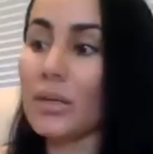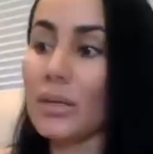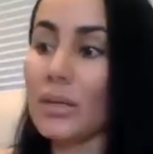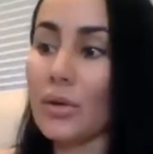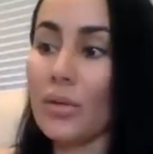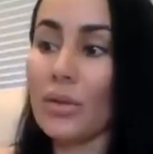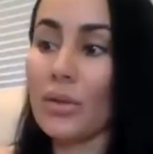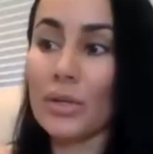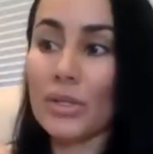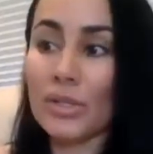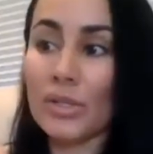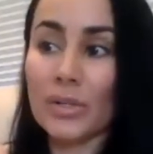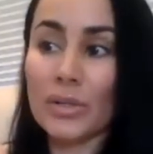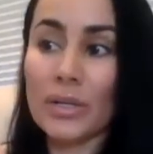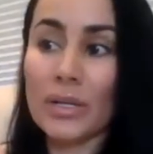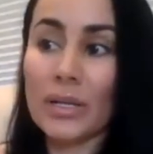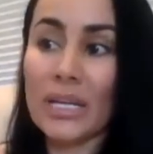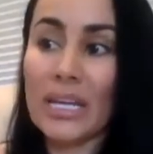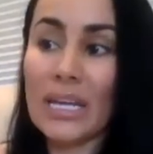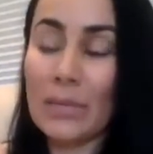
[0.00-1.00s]
you know, there
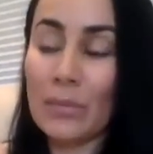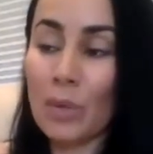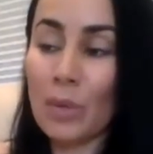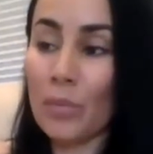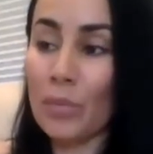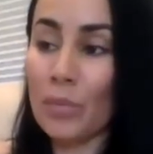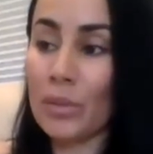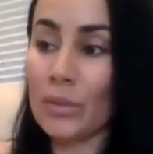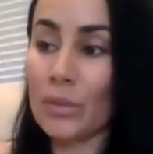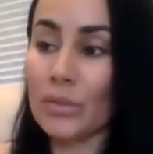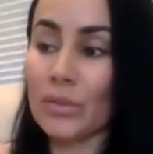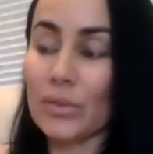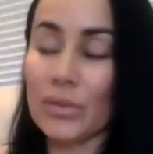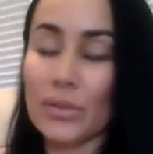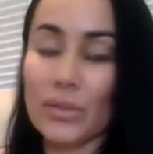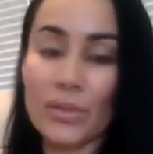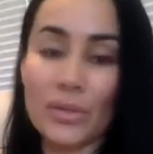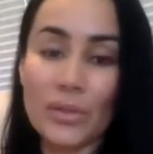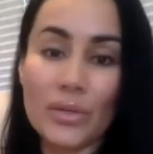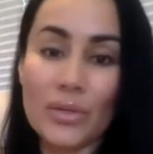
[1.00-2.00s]
are certain chemo
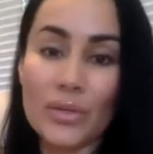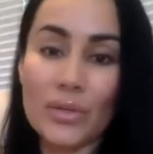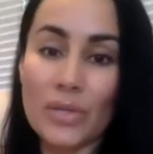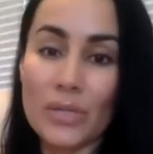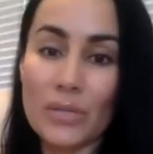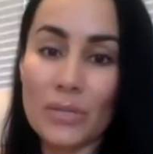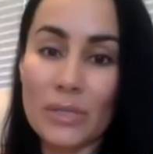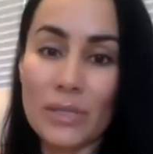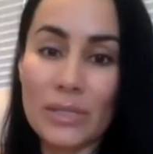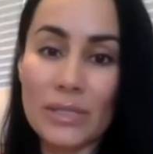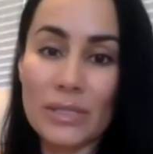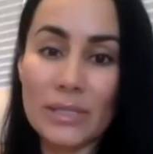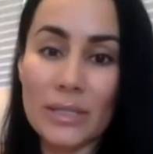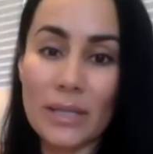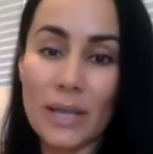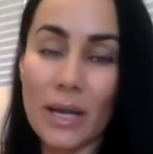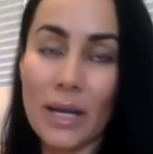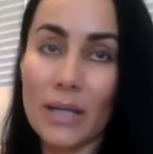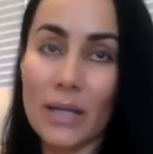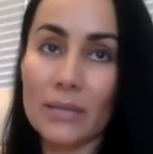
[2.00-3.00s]
pills or certain treatments
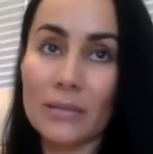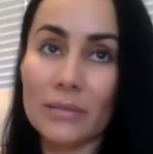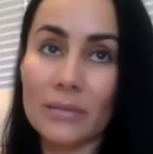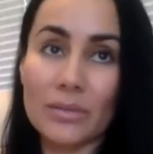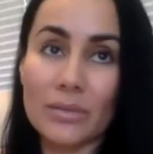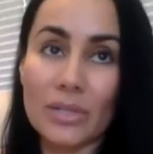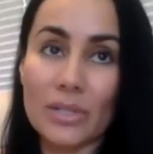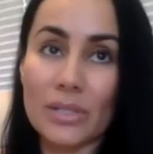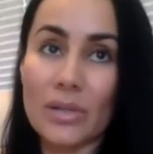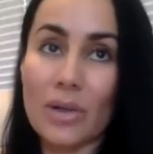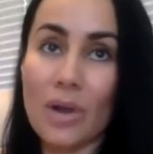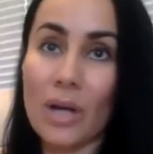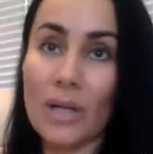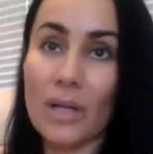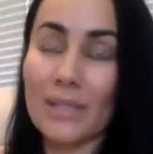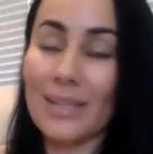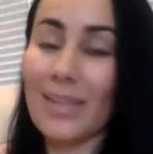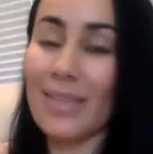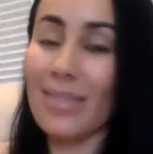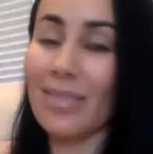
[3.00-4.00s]
that just
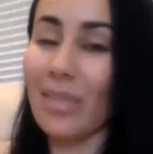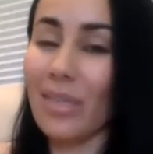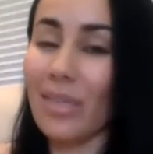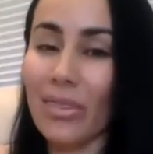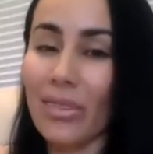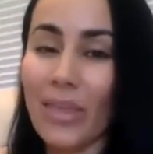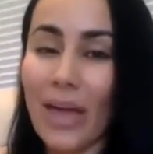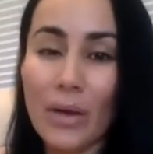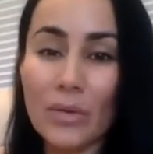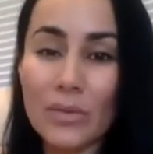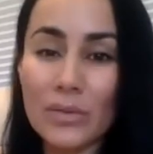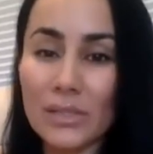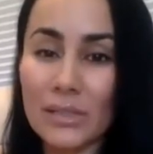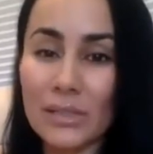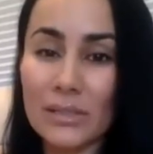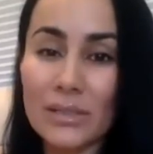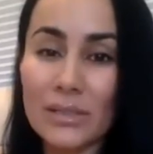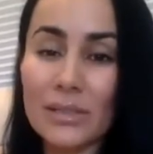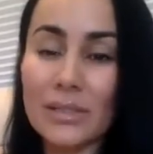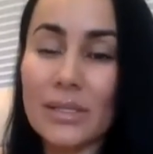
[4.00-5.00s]
cost in the
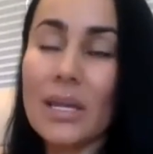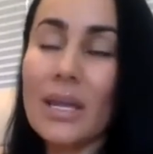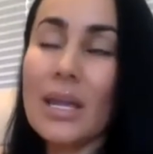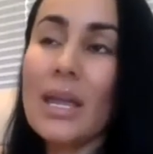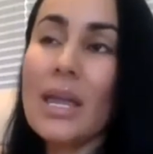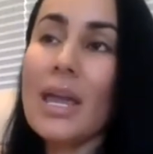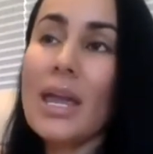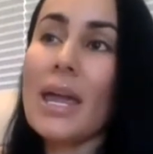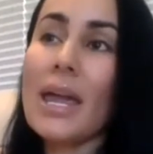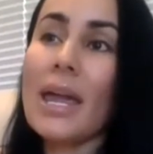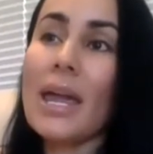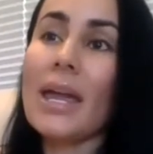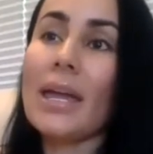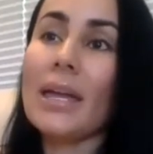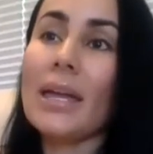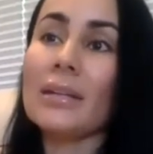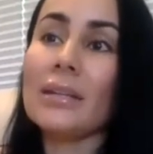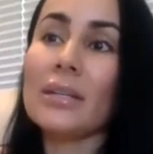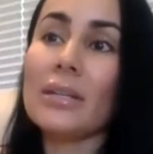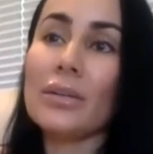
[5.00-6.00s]
thousands.
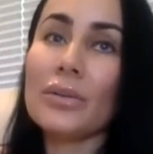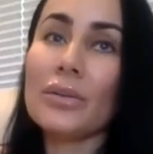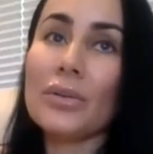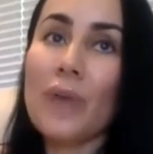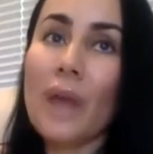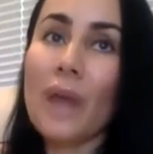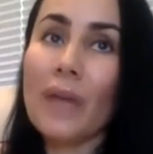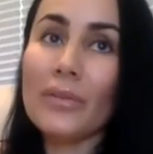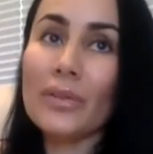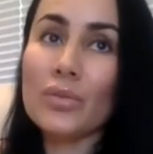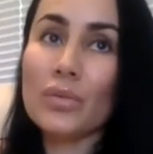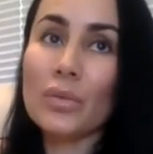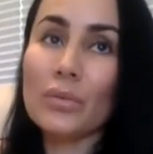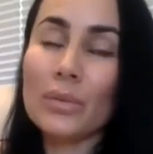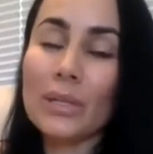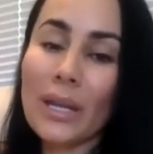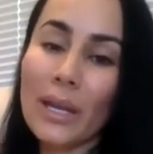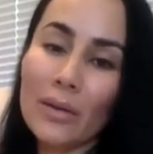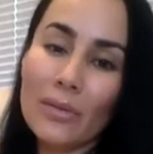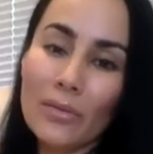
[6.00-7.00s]
And, you know, your average
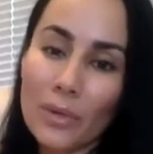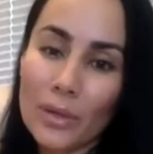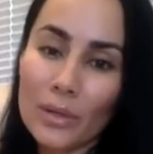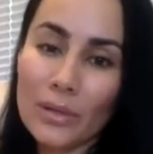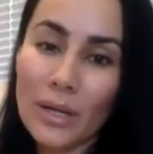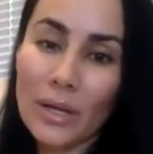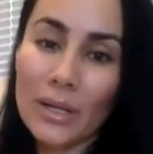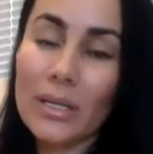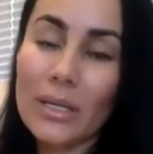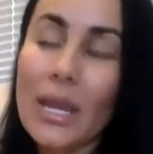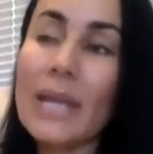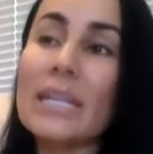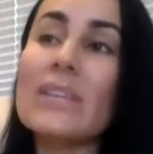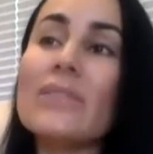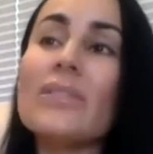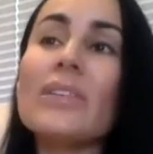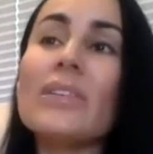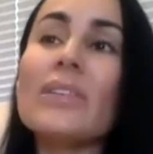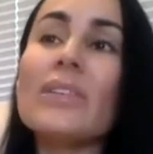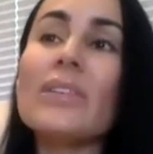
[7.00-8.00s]
woman can't afford that. And
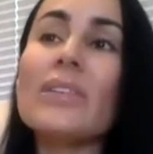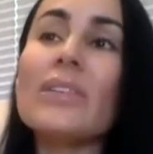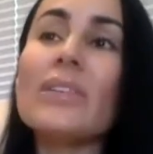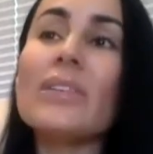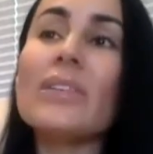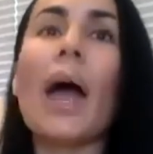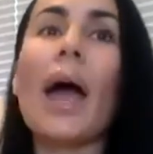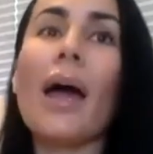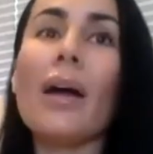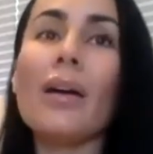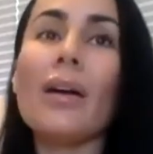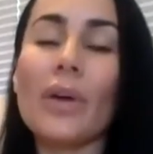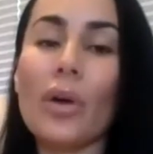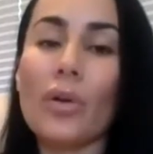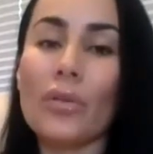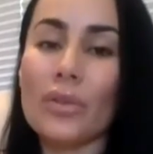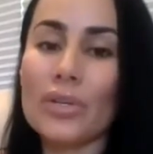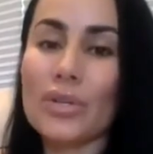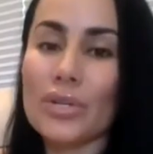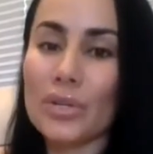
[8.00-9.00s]
even if you have health
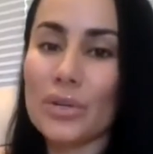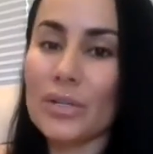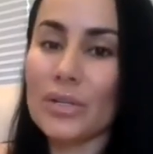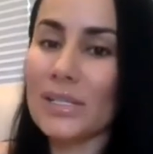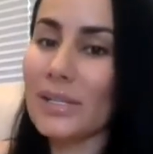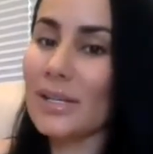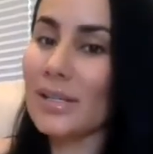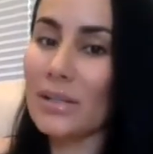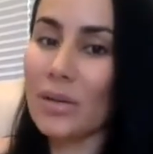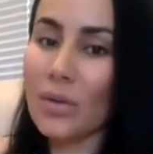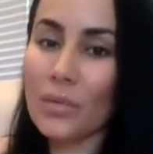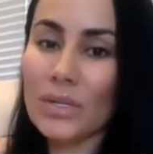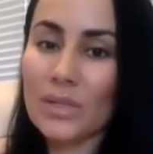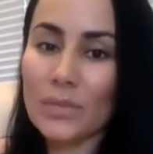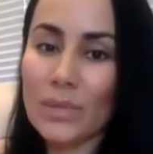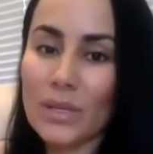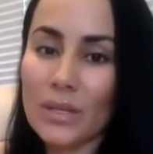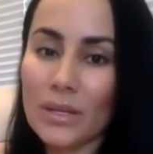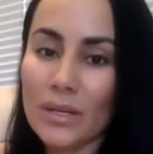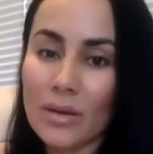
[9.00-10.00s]
insurance, it doesn't always
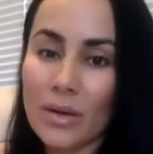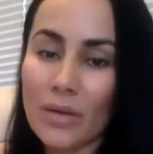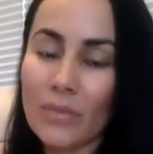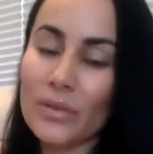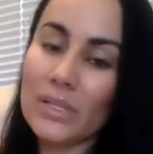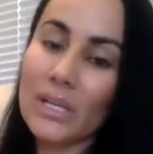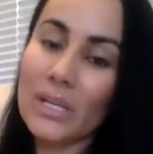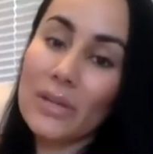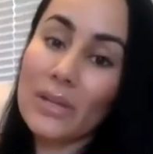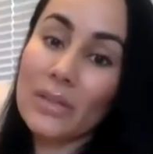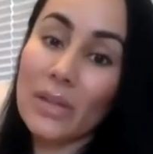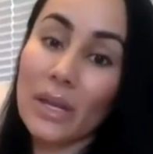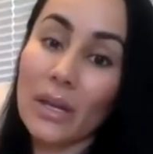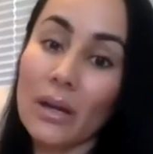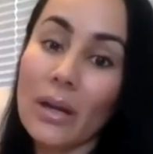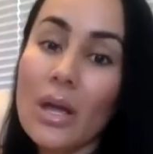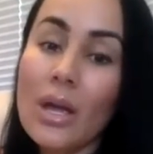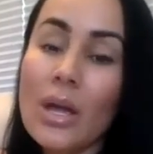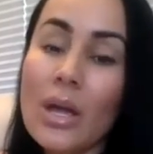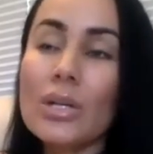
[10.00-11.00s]
mean that it covers everything.
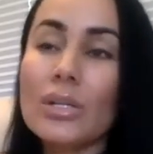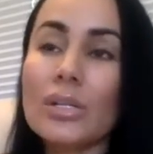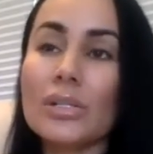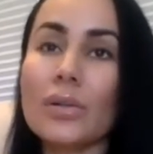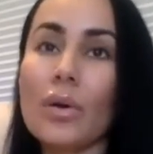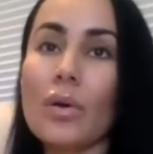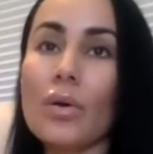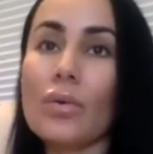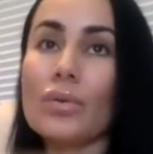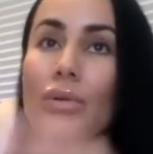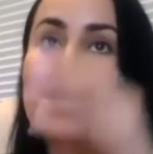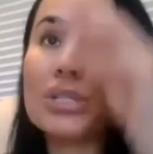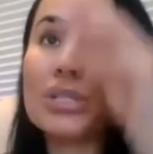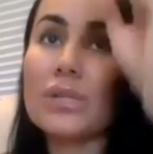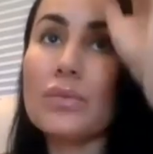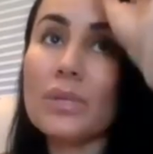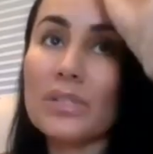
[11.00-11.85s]
So she was